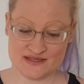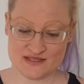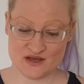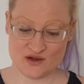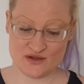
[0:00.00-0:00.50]

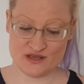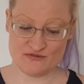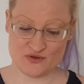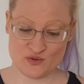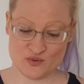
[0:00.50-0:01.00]
So
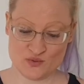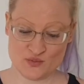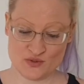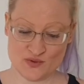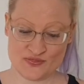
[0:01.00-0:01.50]
if you
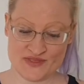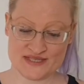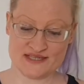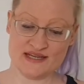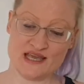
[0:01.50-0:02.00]
would want
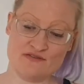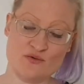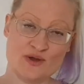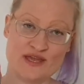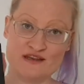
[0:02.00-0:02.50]
this in a
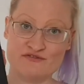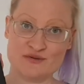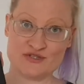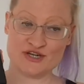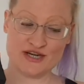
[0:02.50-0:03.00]
giveaway in the
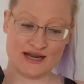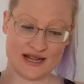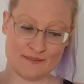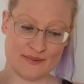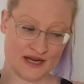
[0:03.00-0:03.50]
future,
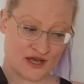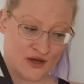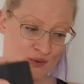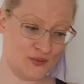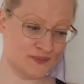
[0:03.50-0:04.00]
let me
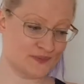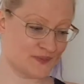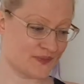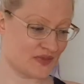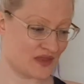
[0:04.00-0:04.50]
know.
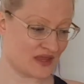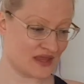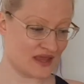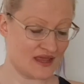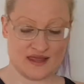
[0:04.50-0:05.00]

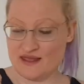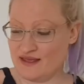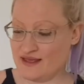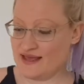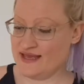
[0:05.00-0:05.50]

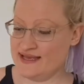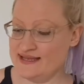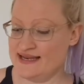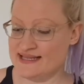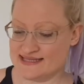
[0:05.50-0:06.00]

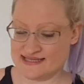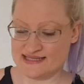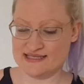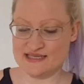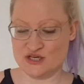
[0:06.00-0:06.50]
And
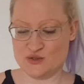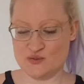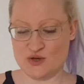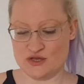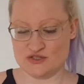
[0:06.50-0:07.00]
let's
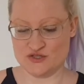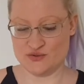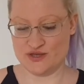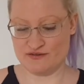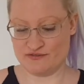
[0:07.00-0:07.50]
go
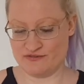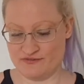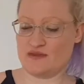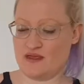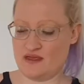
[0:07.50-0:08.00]
to the
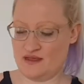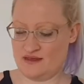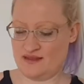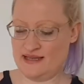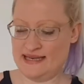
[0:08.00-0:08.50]

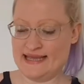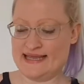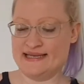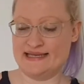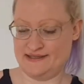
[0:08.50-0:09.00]

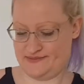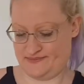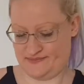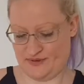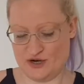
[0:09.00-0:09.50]
lady
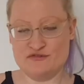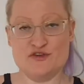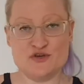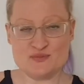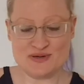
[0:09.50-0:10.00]

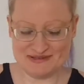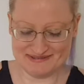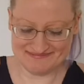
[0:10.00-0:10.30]
perfume.